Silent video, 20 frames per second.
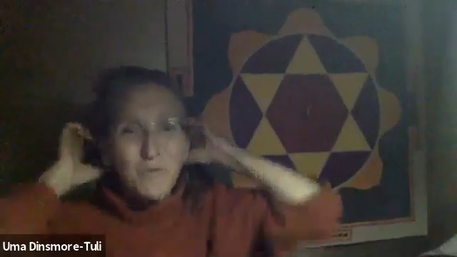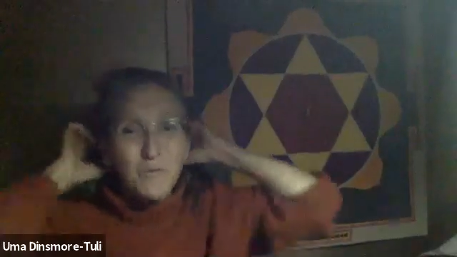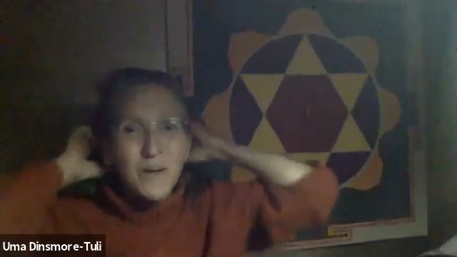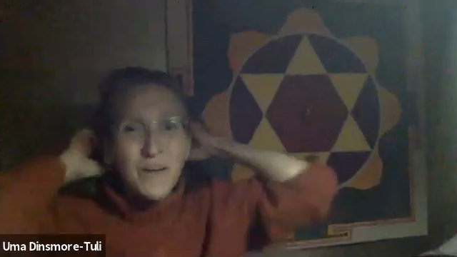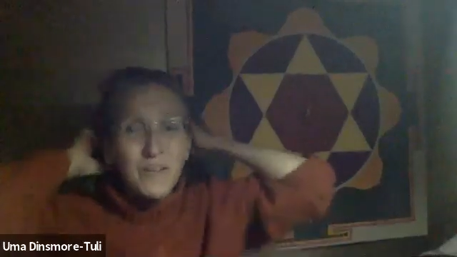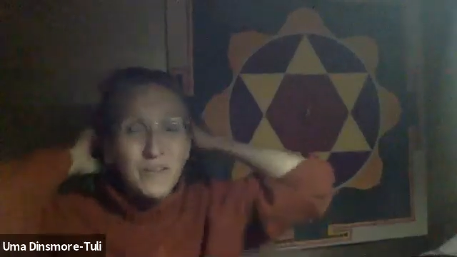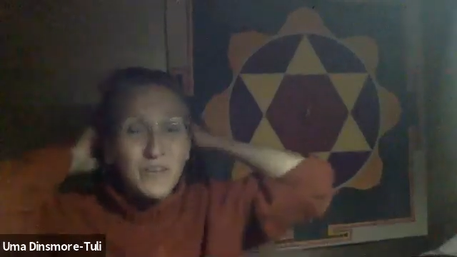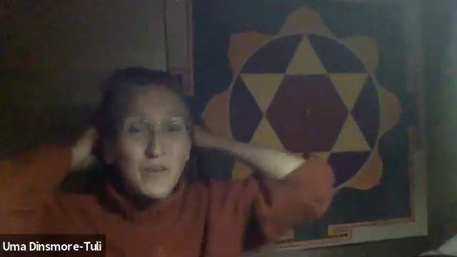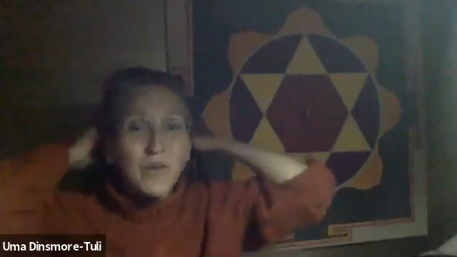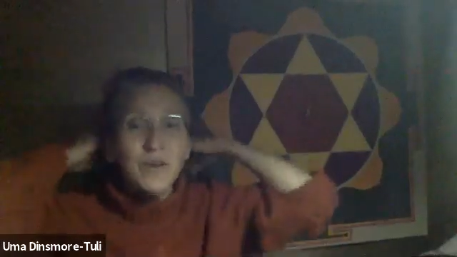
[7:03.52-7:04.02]

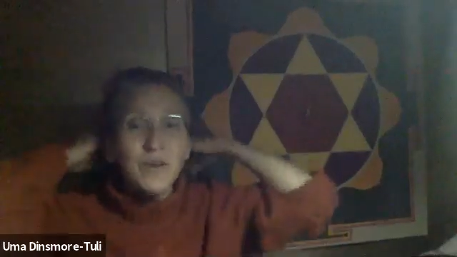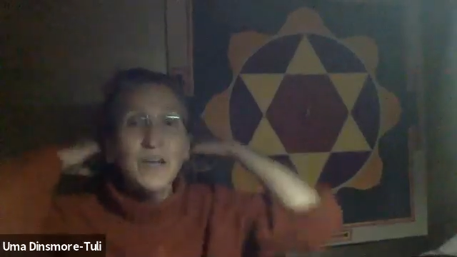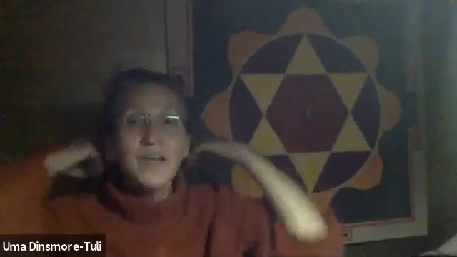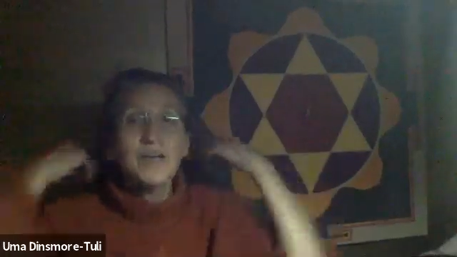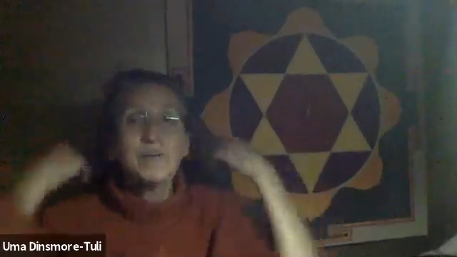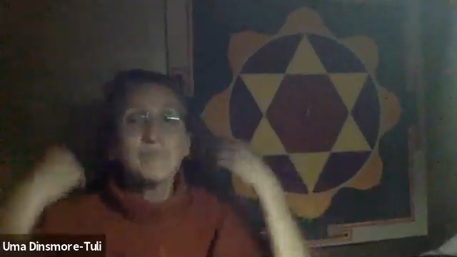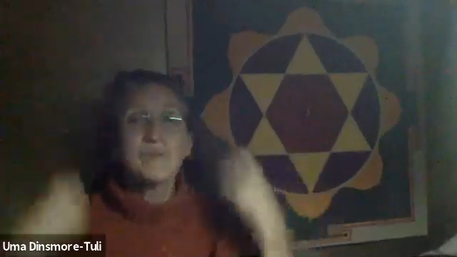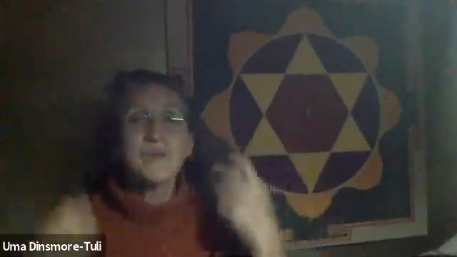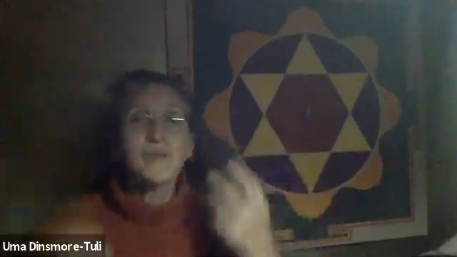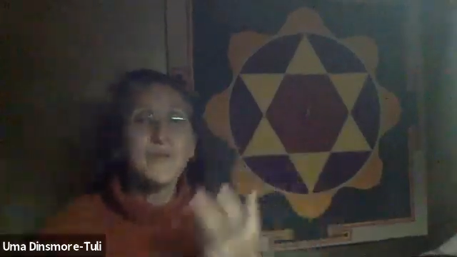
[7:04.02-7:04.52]
way to look at
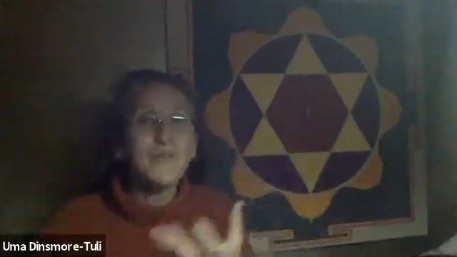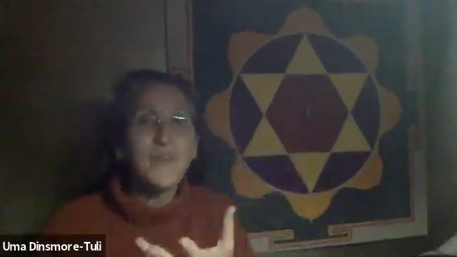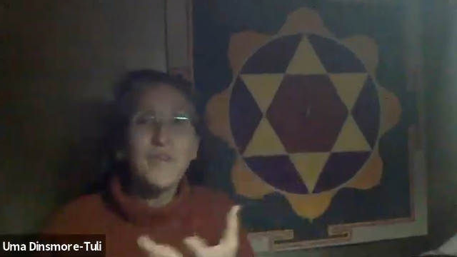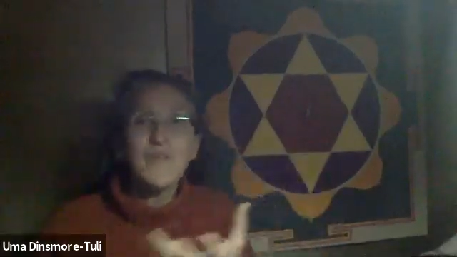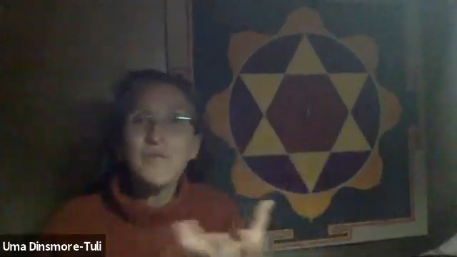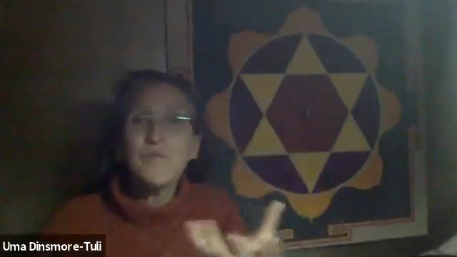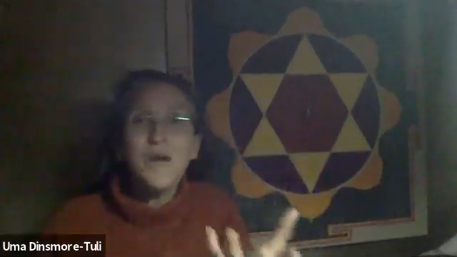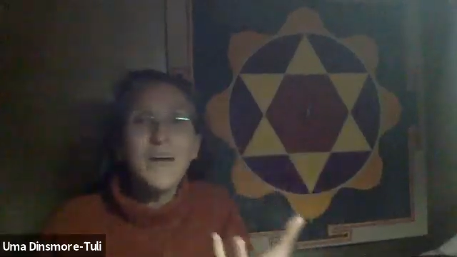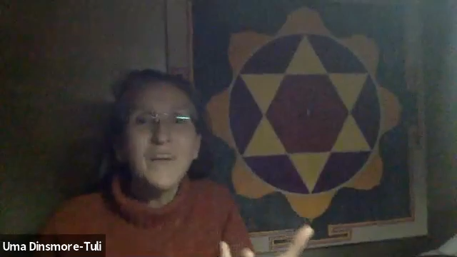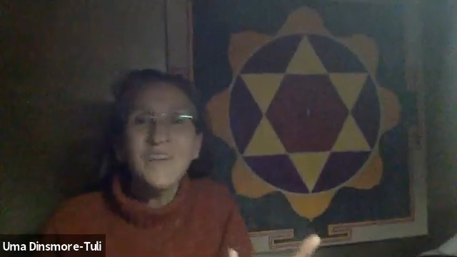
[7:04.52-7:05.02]
it, because
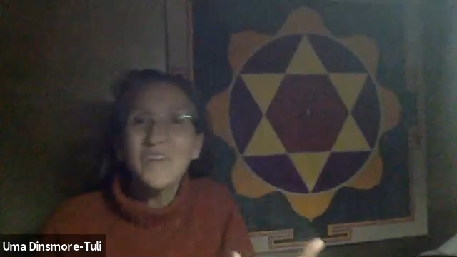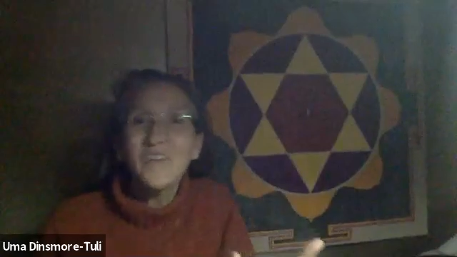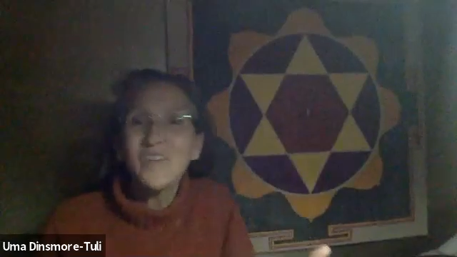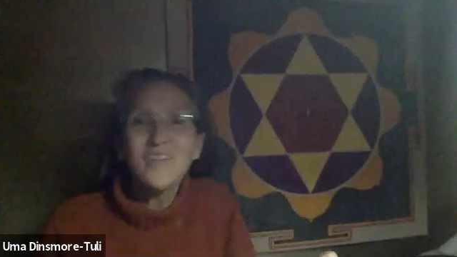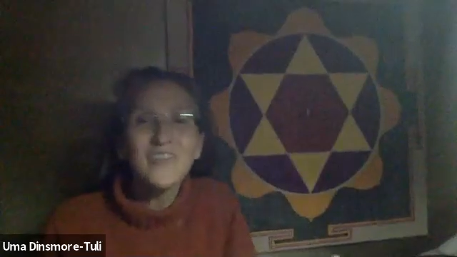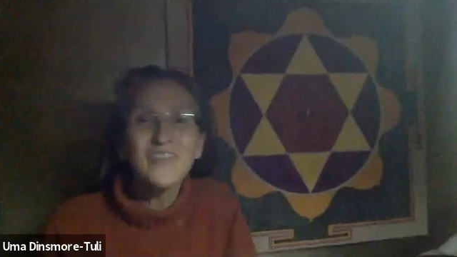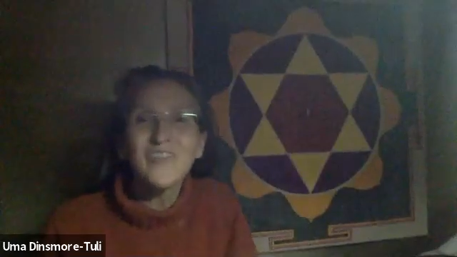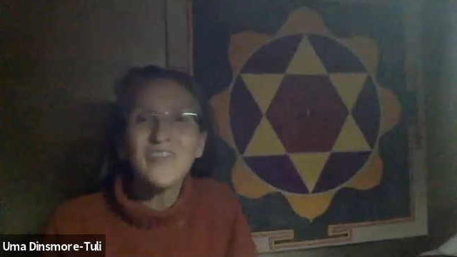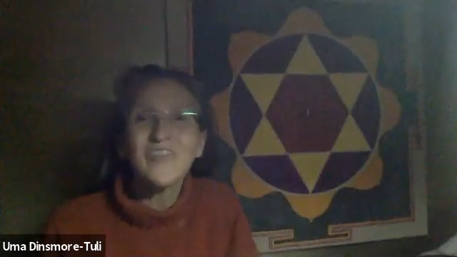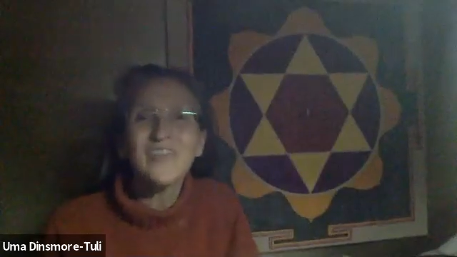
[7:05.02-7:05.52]
otherwise
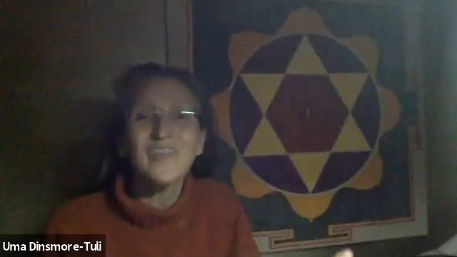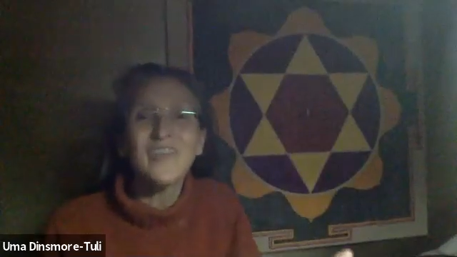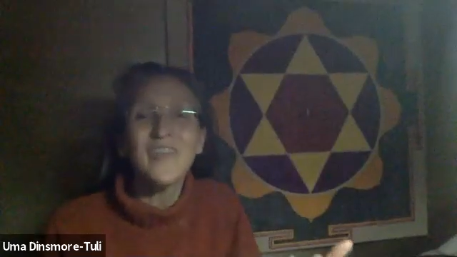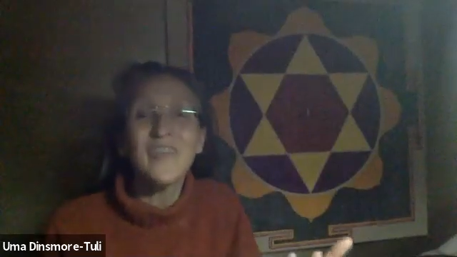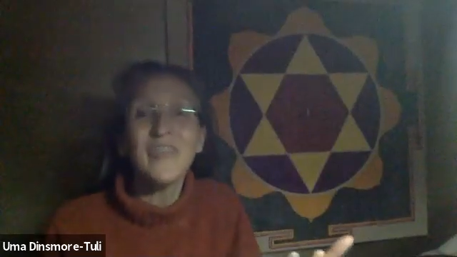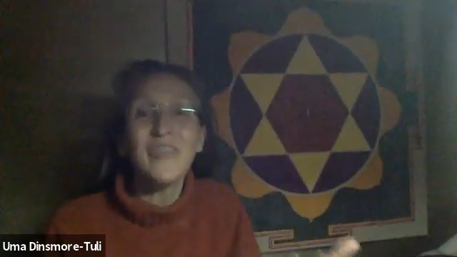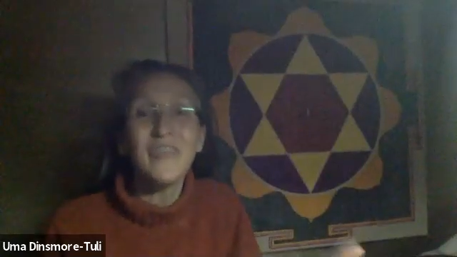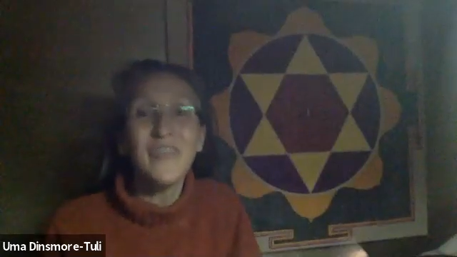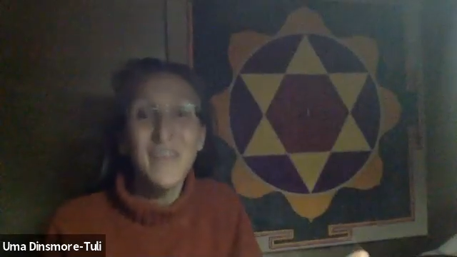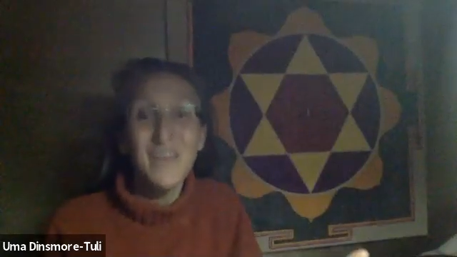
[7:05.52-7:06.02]
it's just a
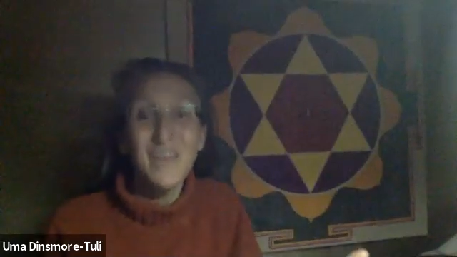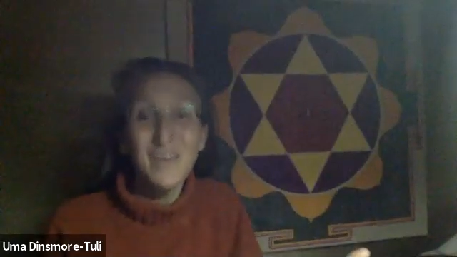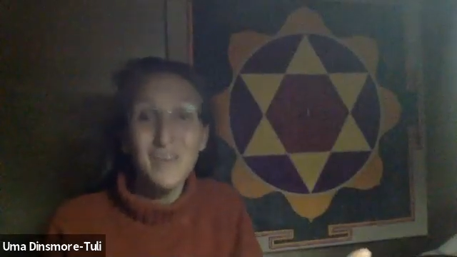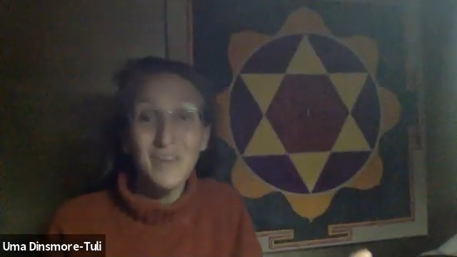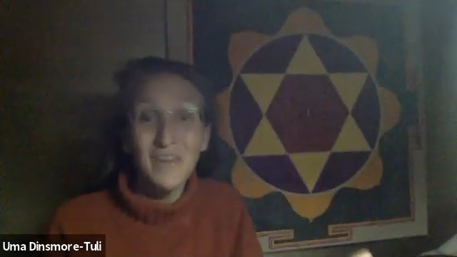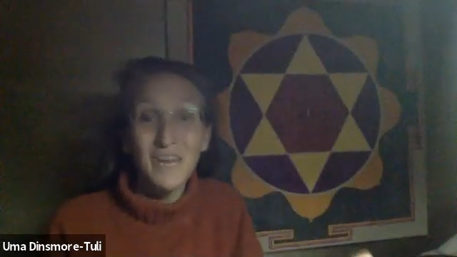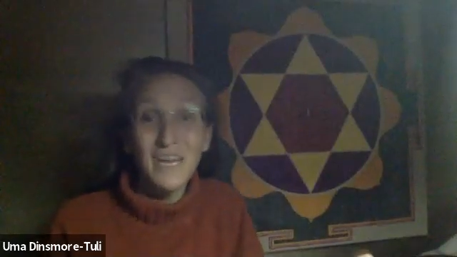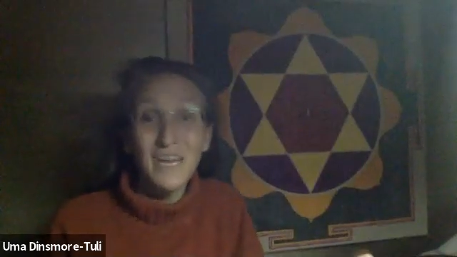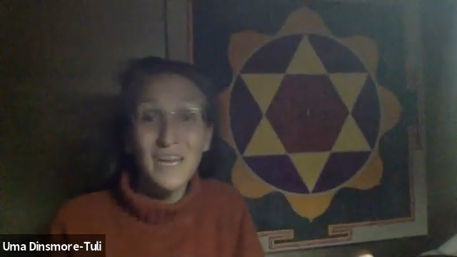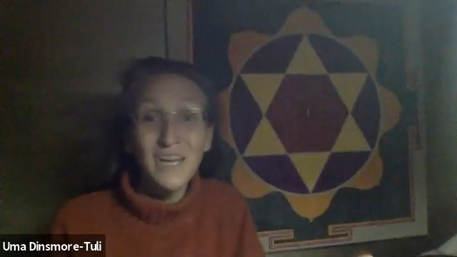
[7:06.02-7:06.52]

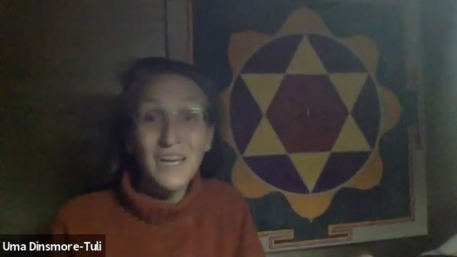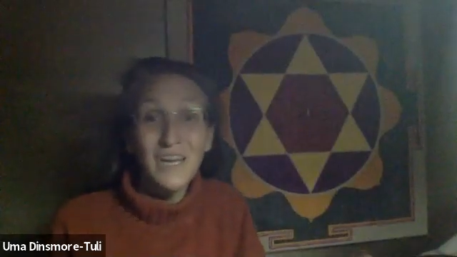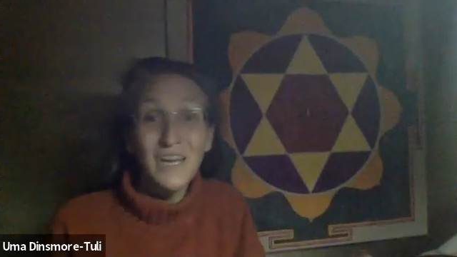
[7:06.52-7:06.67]
theory.